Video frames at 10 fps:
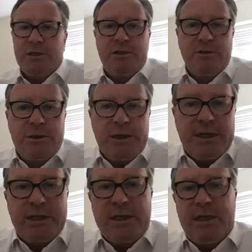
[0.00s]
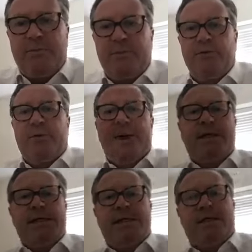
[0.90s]
do things in a number of
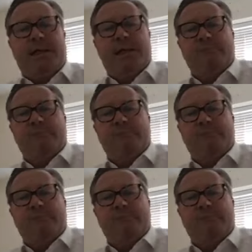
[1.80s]
ways.